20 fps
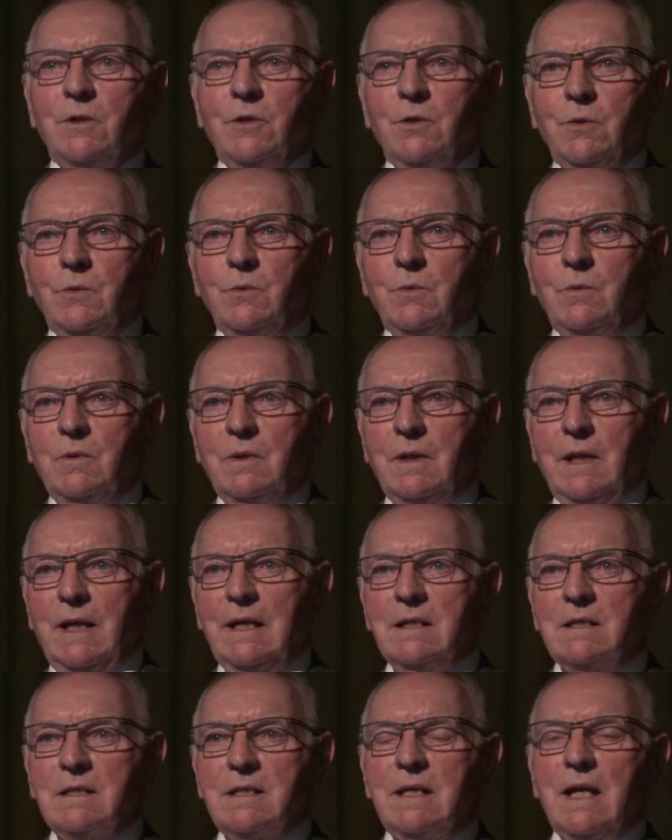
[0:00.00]
who
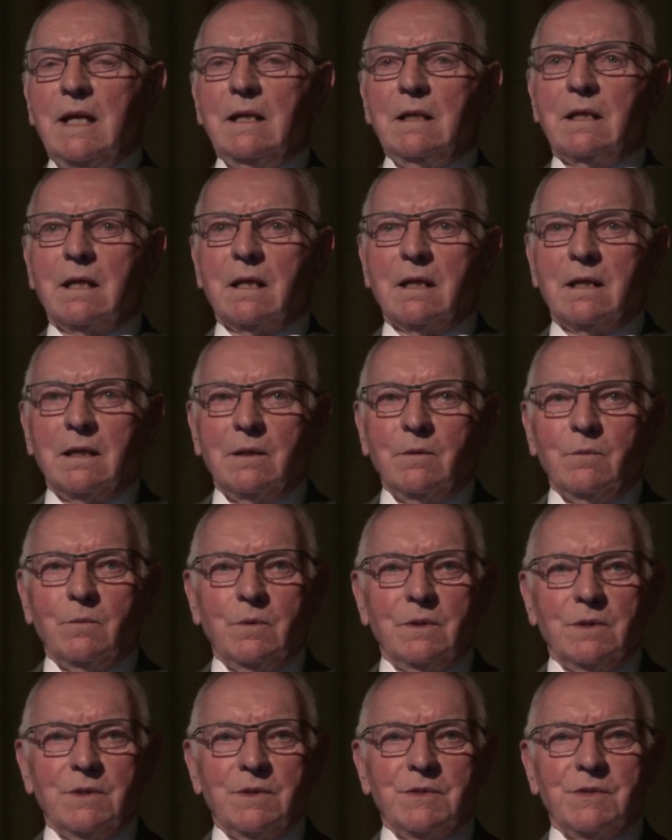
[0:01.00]
incidentally
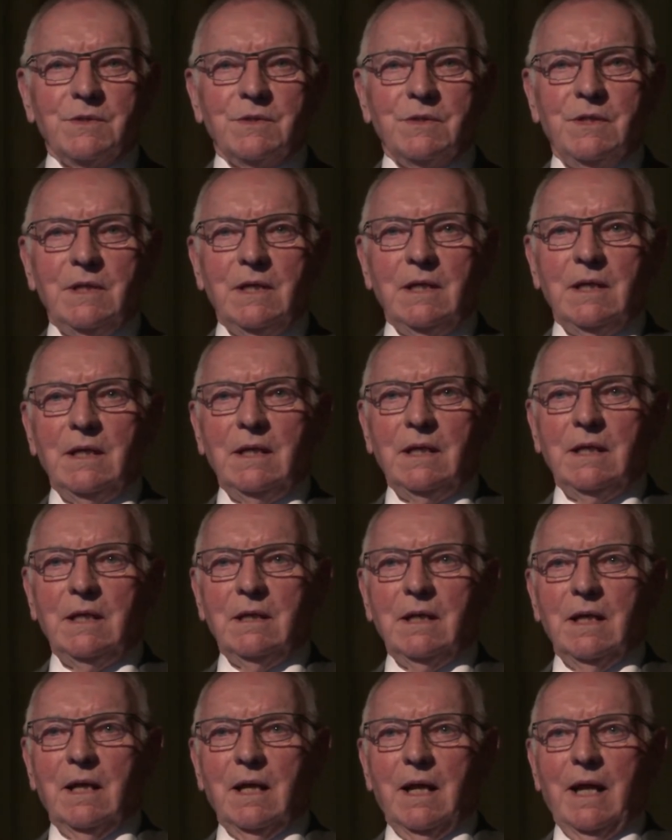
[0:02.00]
was the
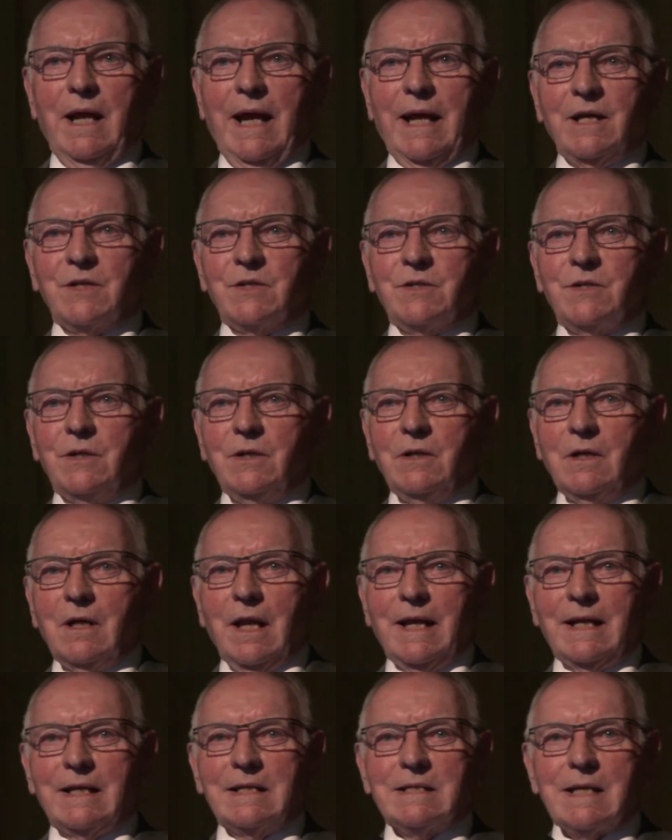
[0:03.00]

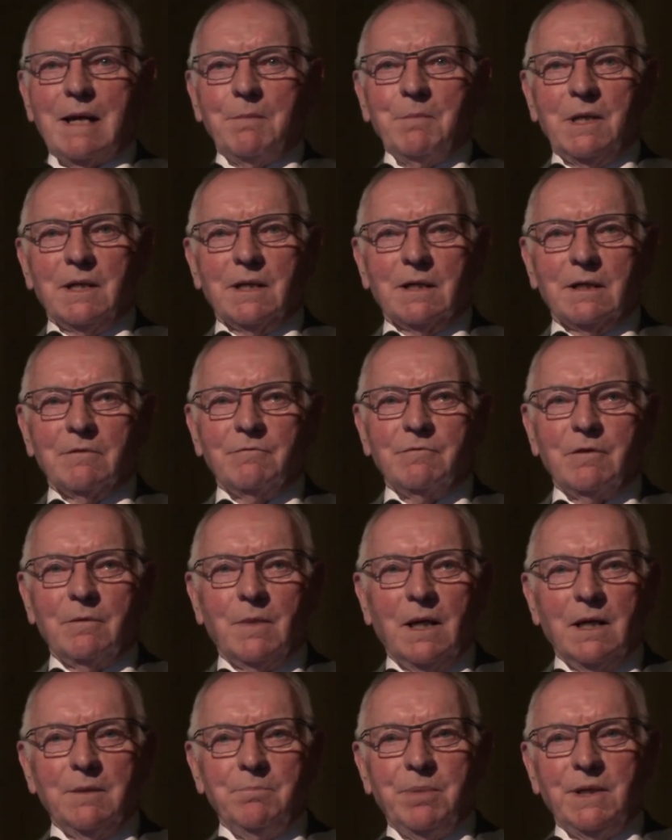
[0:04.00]
external examiner for
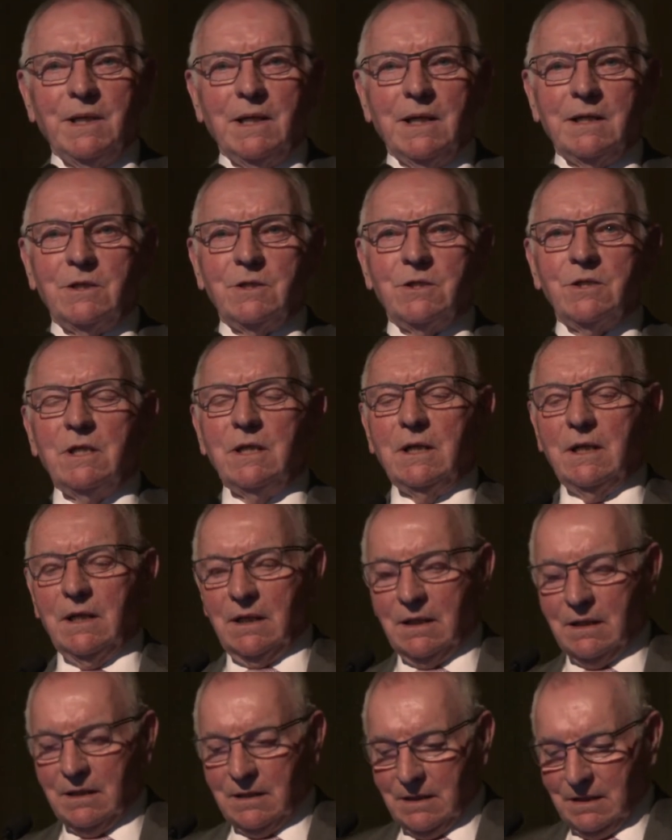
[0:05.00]
my
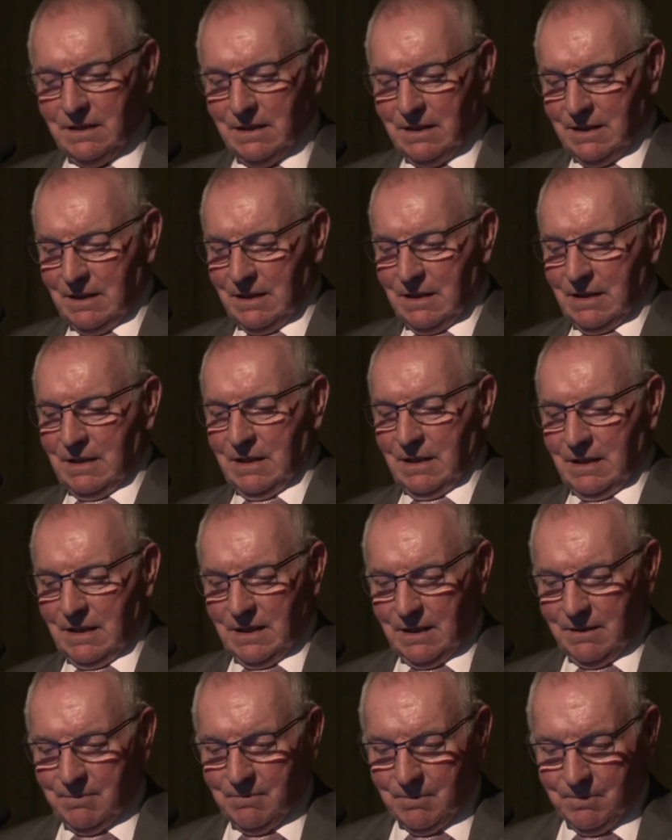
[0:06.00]
PhD
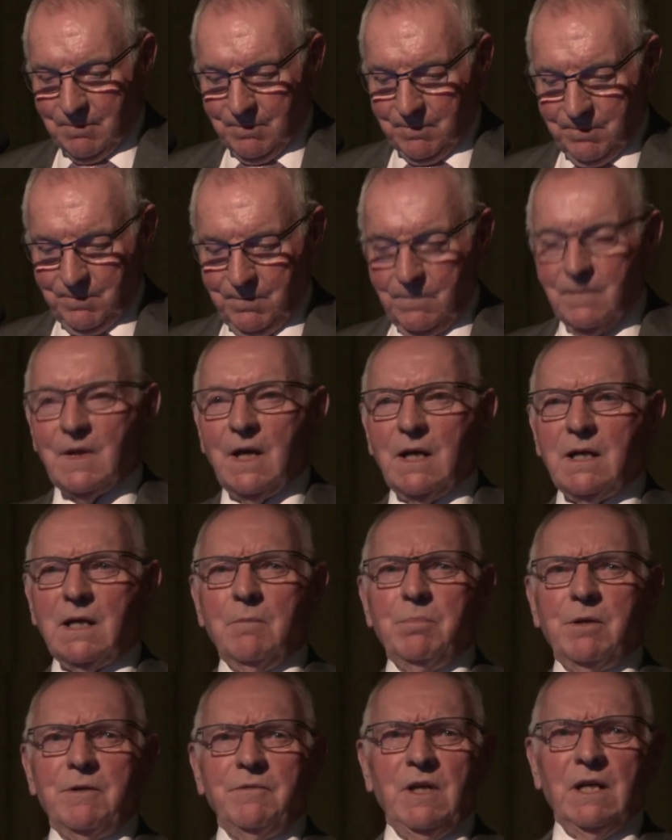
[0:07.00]
a
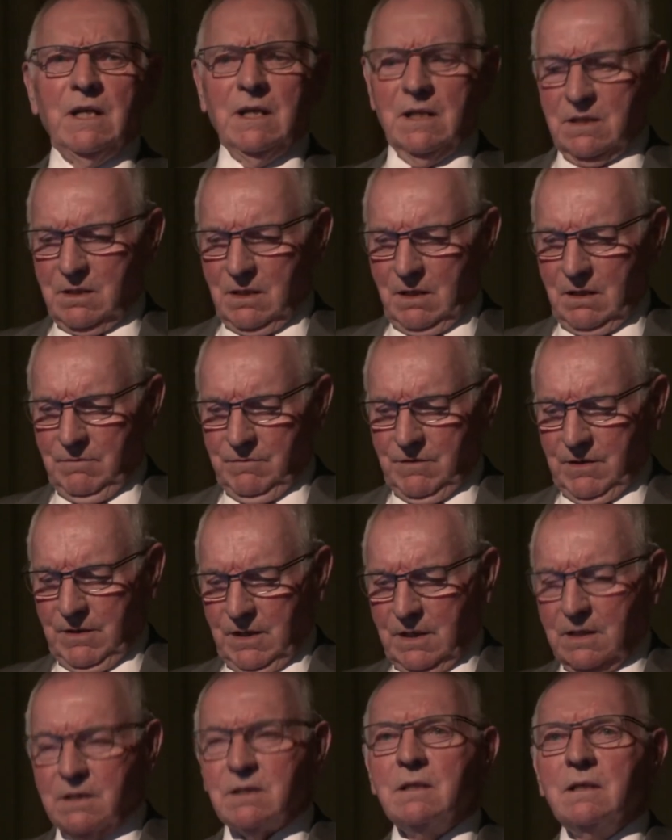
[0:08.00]
couple of years after
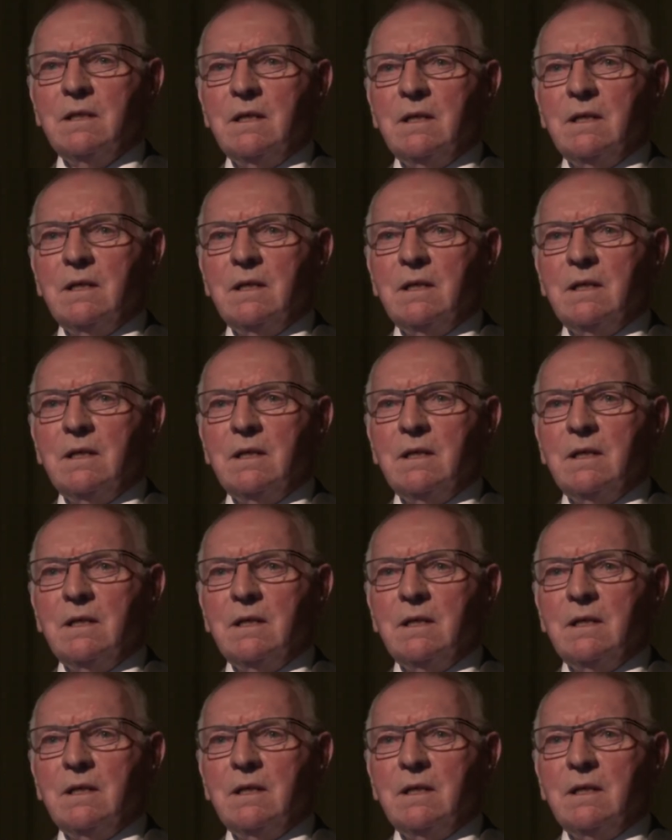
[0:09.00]
this.